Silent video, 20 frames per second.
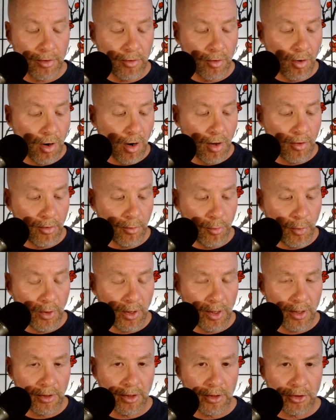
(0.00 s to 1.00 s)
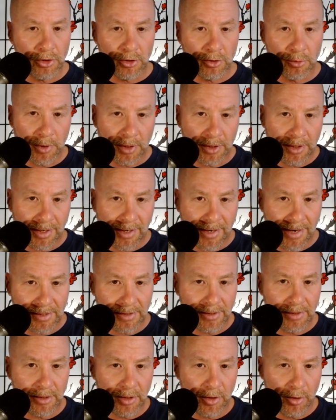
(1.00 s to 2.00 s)
There are other preconditions, but the
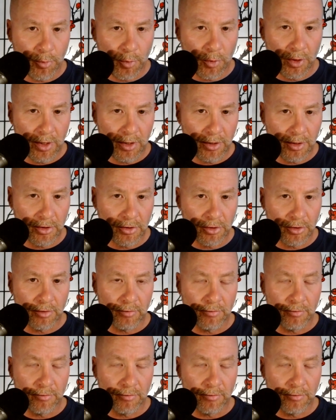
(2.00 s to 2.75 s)
necessary precondition